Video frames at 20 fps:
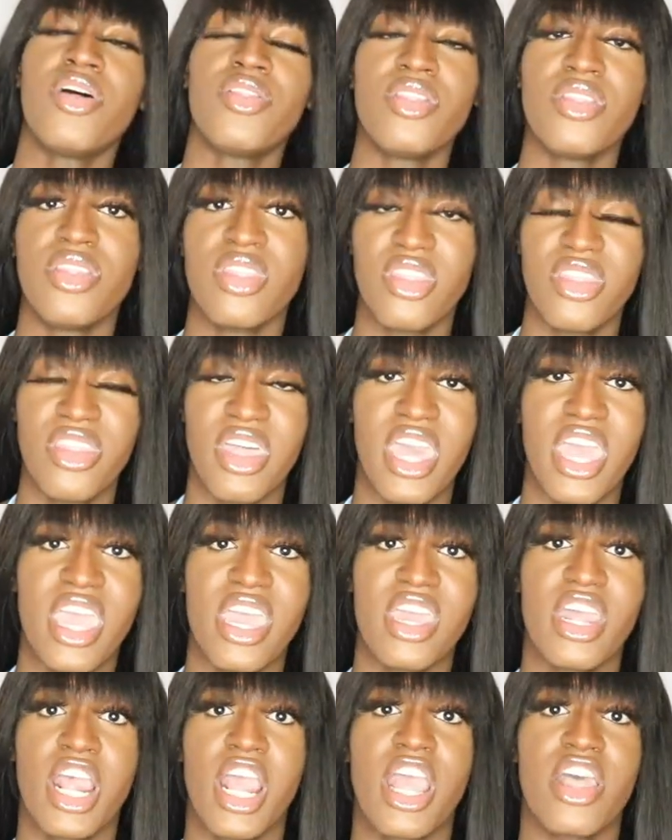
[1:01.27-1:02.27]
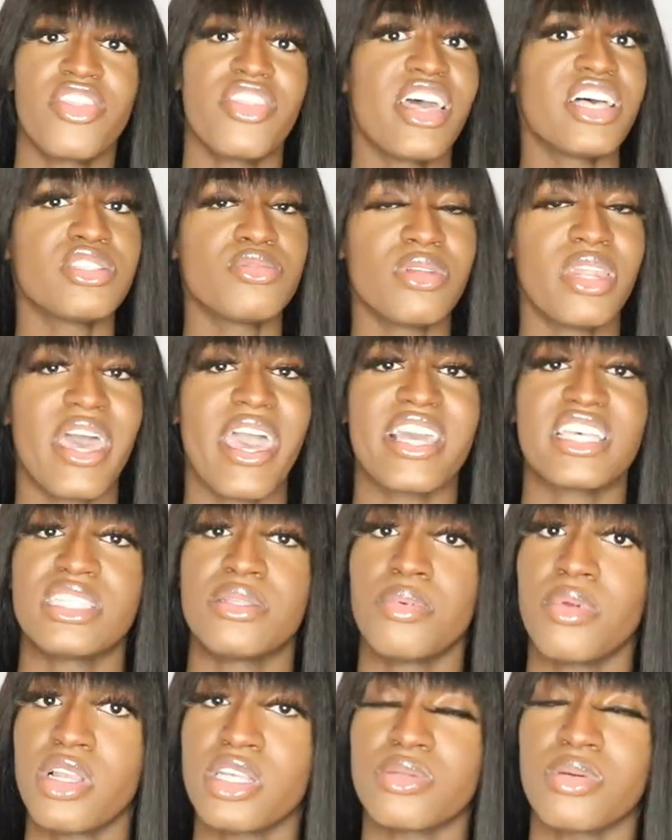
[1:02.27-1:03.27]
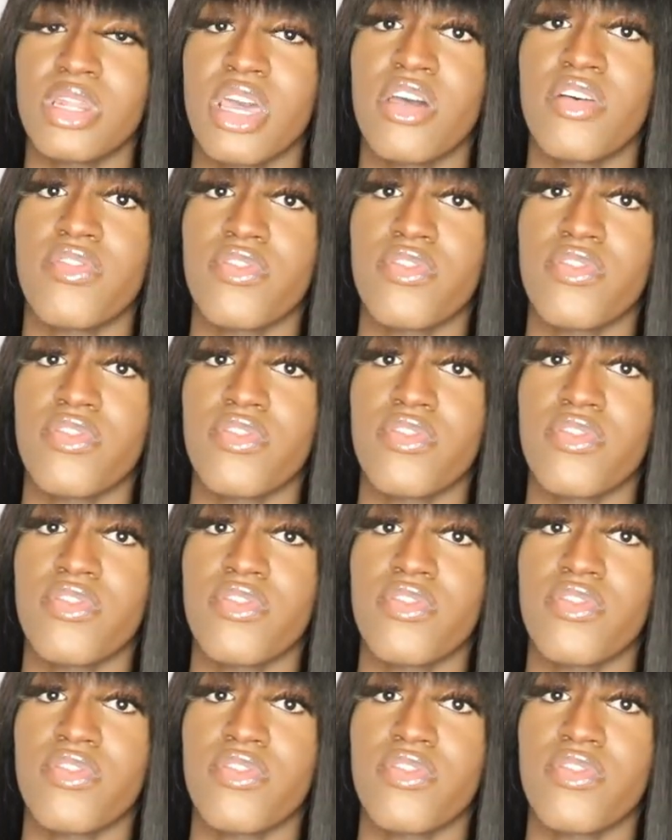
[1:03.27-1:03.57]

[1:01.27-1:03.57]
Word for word: other than that, that's what I experienced when I